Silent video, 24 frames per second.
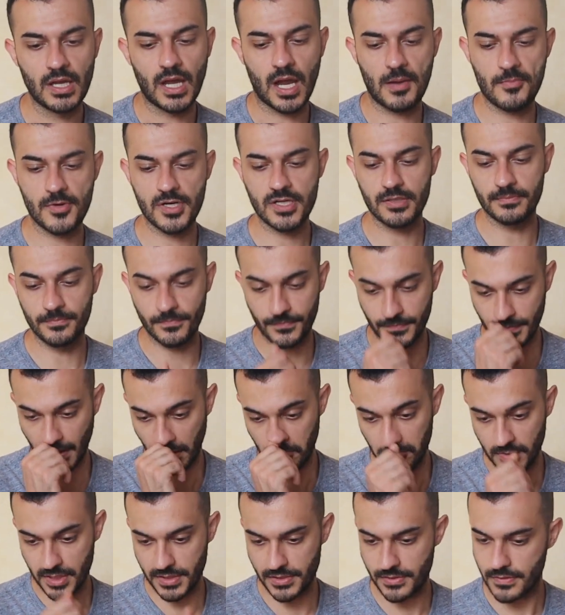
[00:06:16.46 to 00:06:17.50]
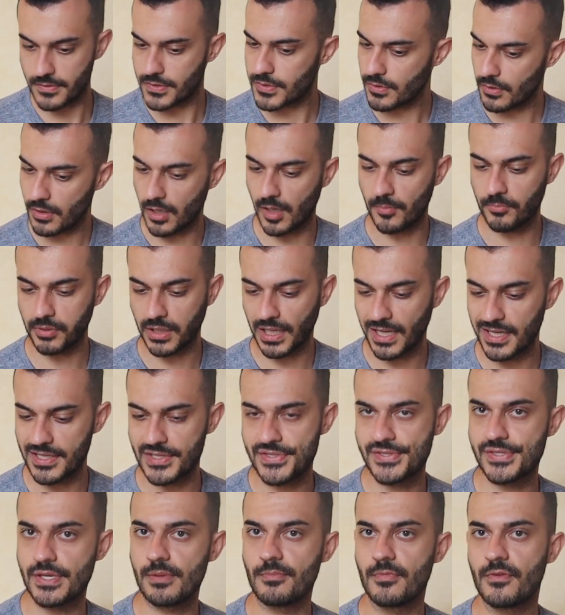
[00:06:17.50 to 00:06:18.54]
gonna sort of apply
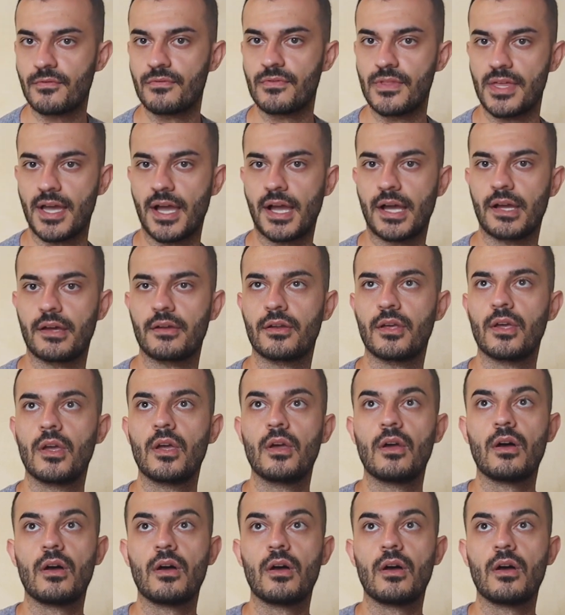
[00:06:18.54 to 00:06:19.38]
some of that.